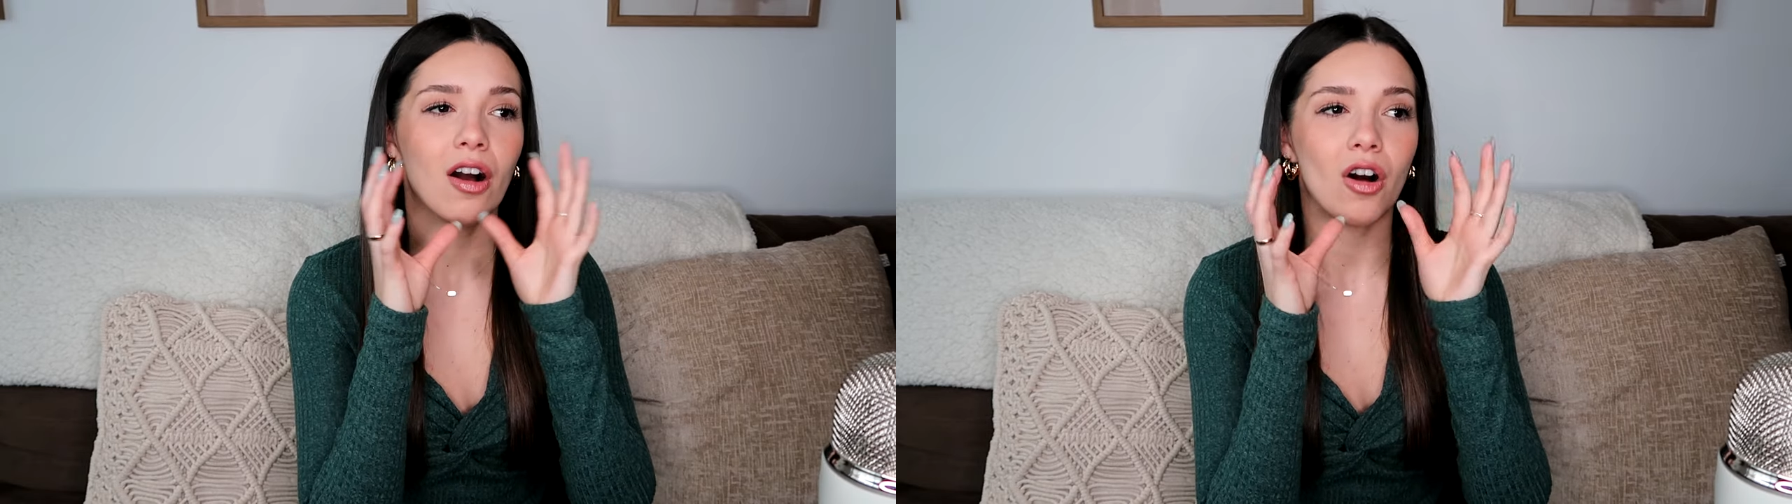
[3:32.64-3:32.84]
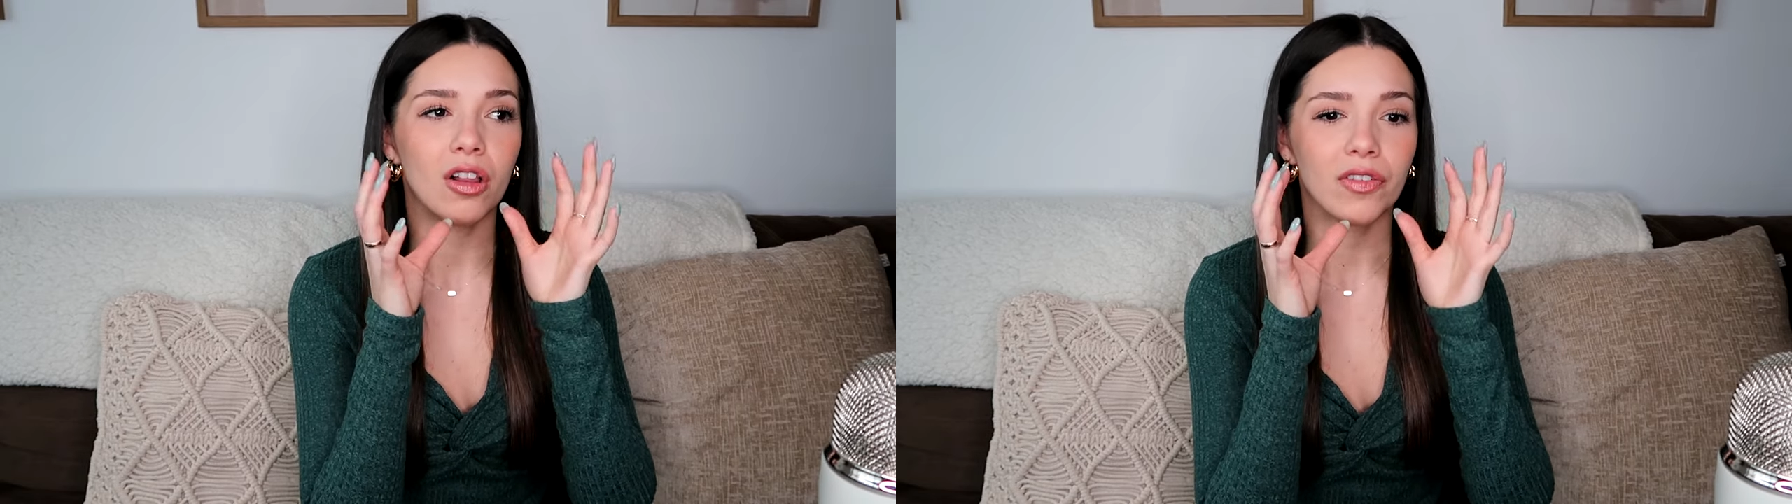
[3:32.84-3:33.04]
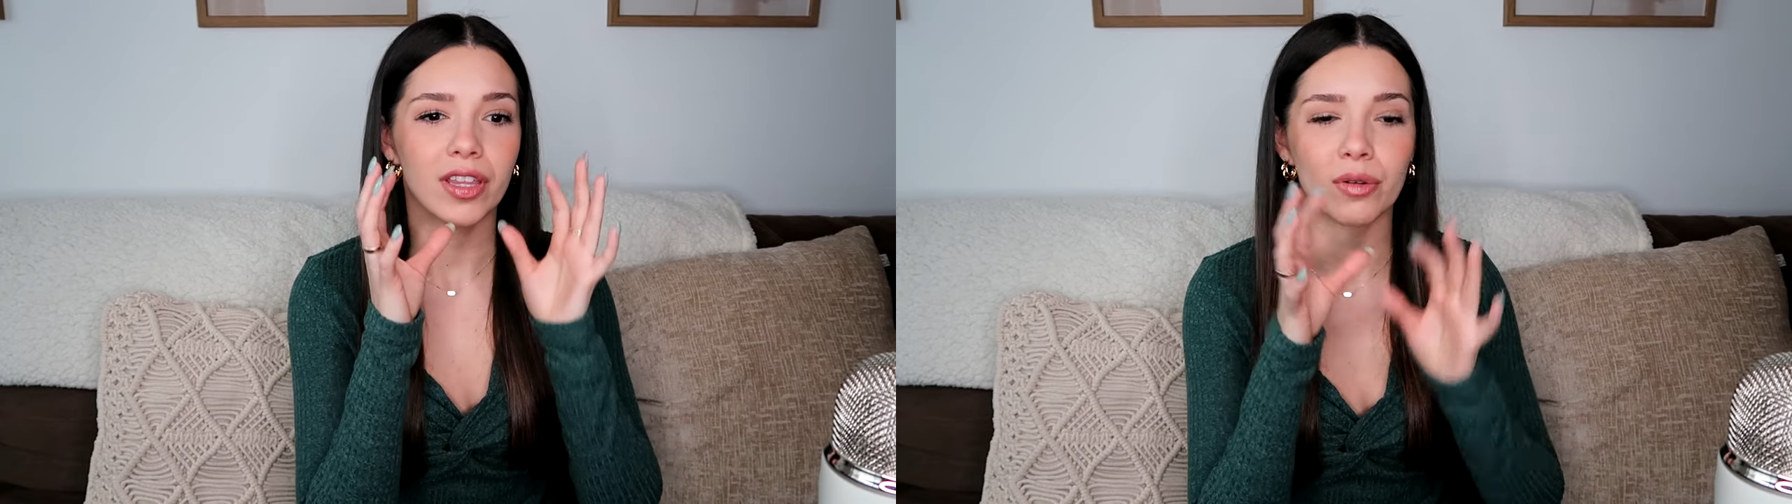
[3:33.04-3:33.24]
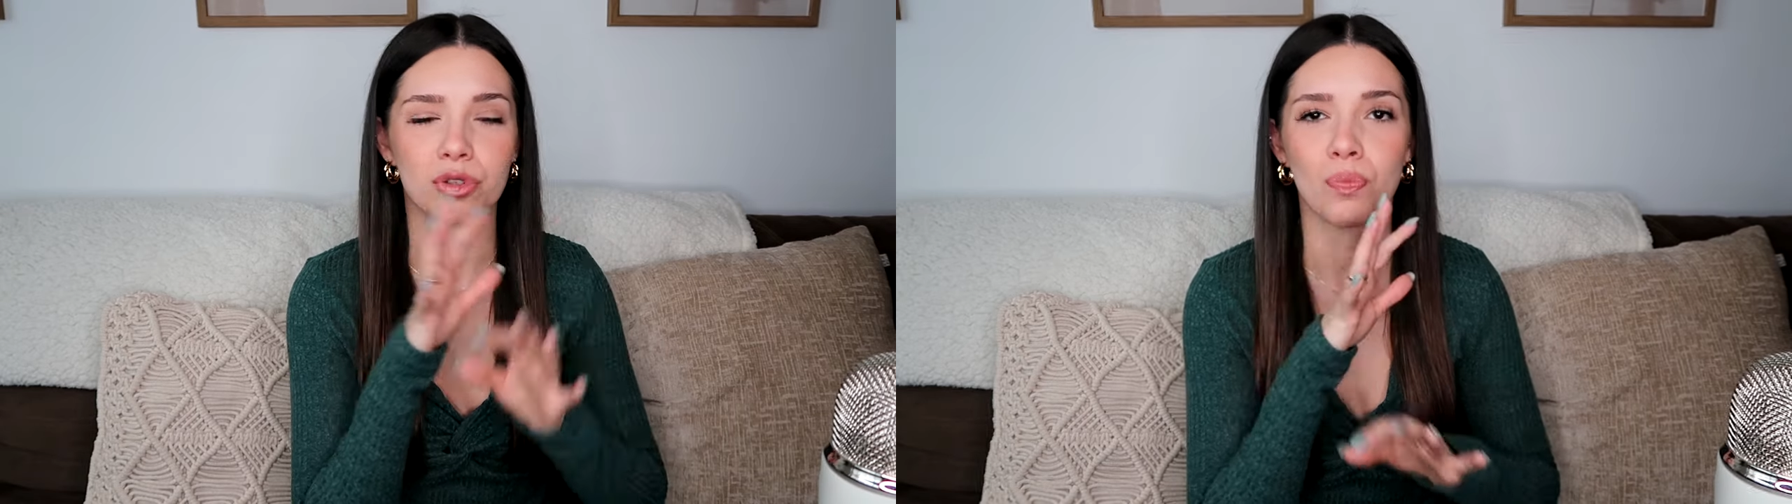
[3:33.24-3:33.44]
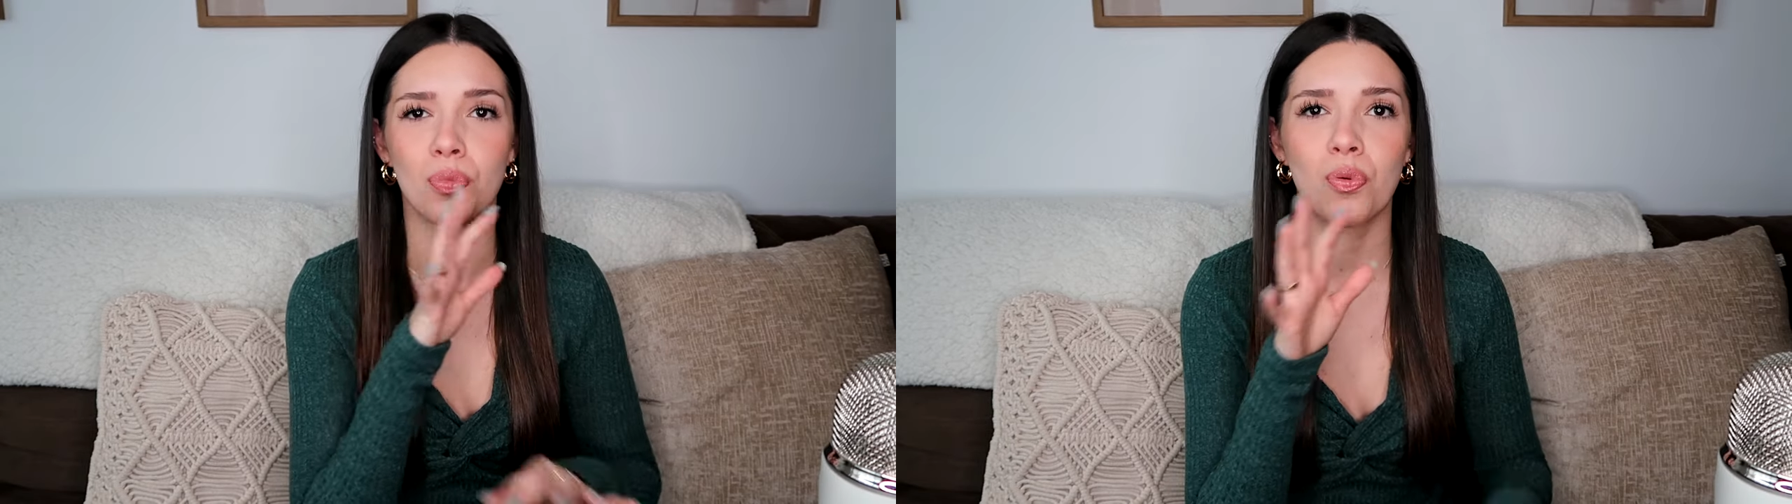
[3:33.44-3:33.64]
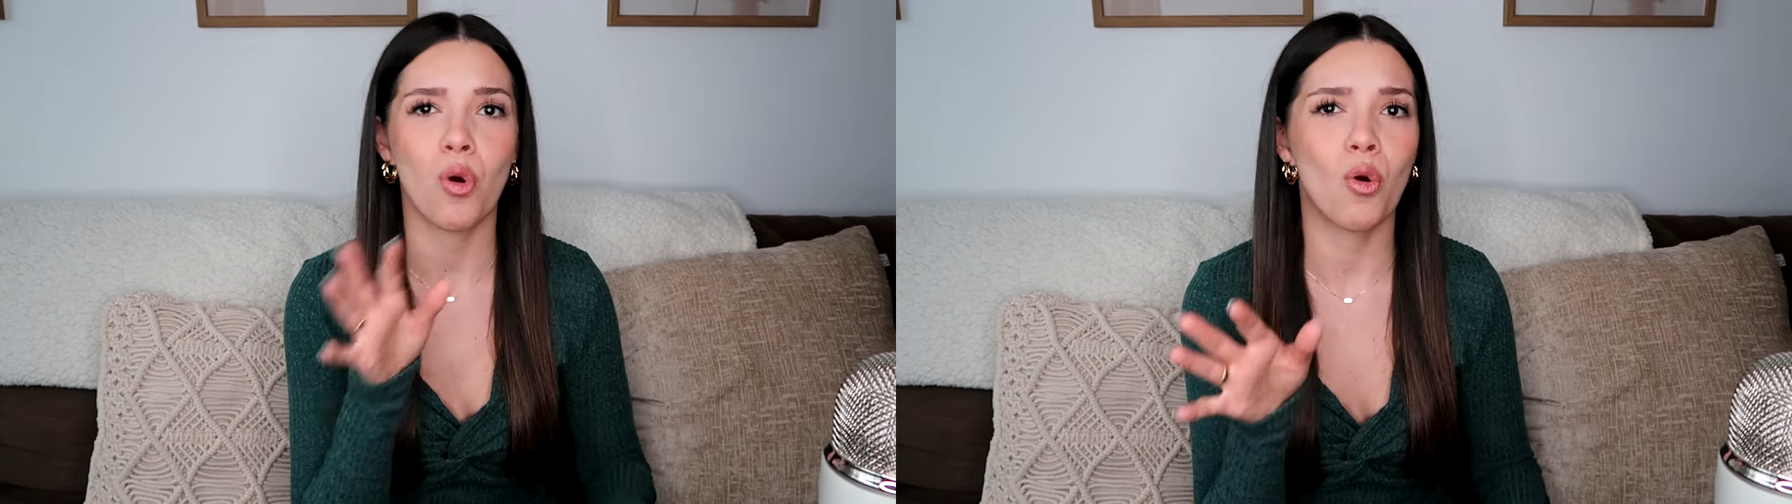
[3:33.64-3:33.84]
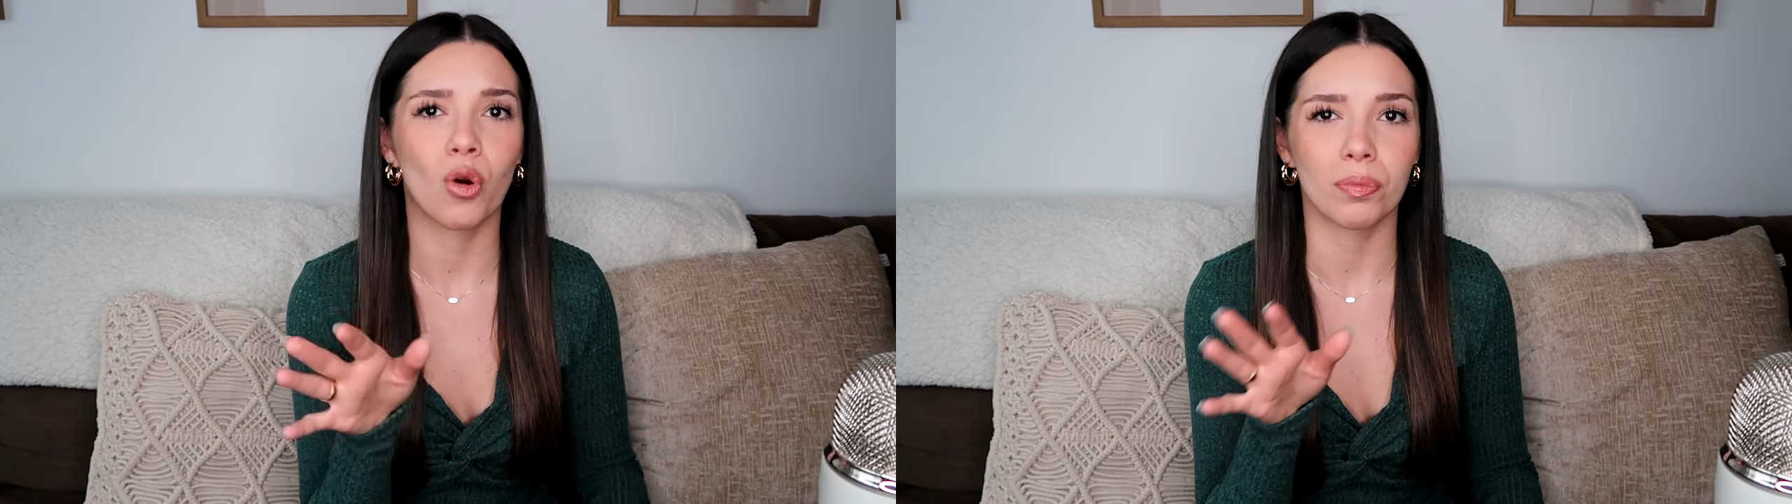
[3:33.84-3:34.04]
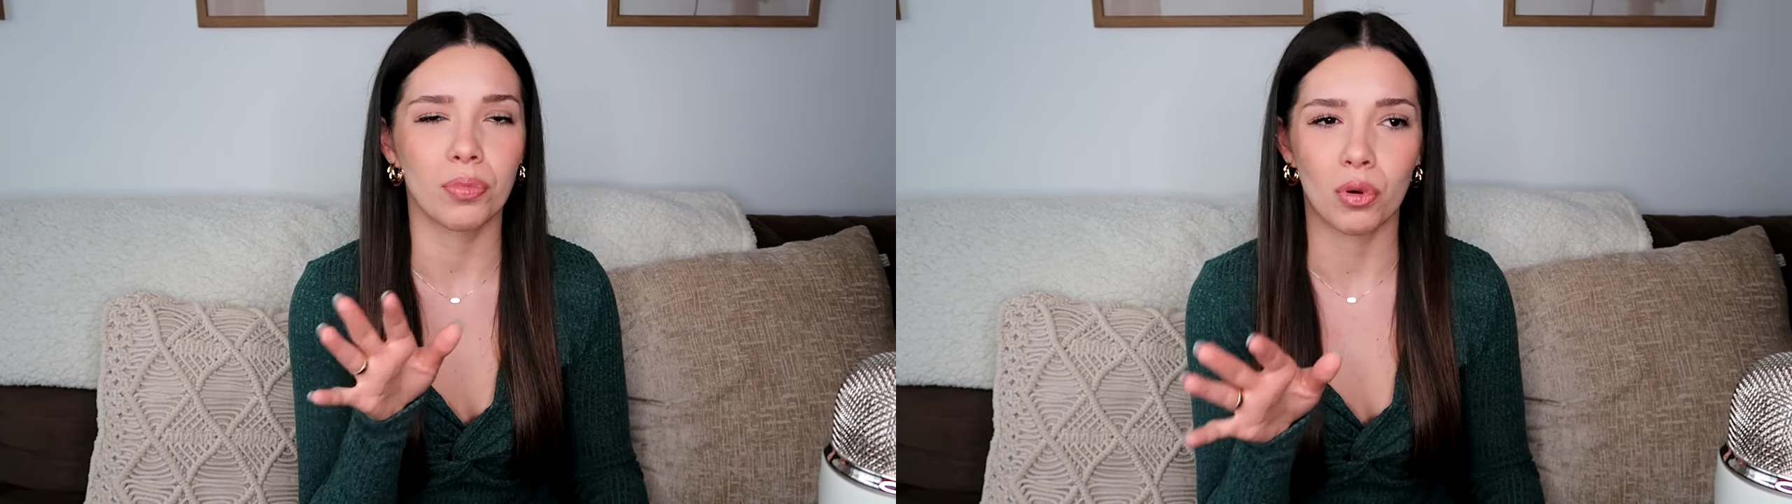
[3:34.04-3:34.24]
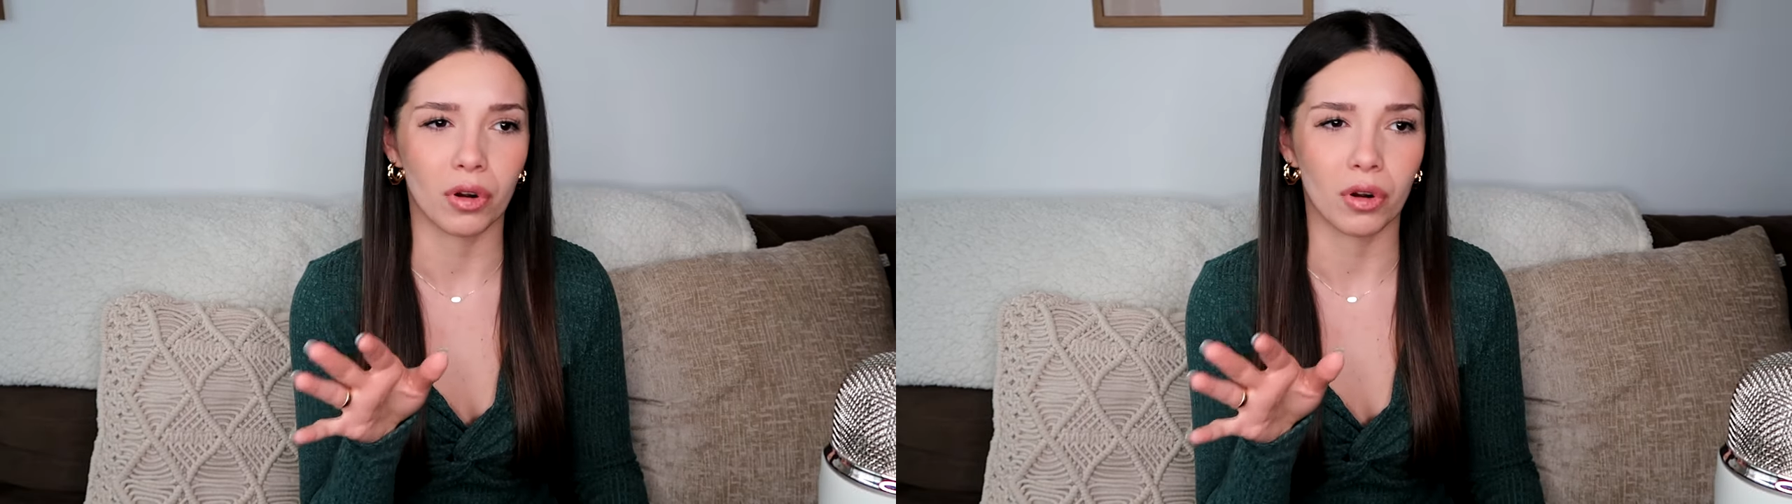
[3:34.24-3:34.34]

all of it. That was poor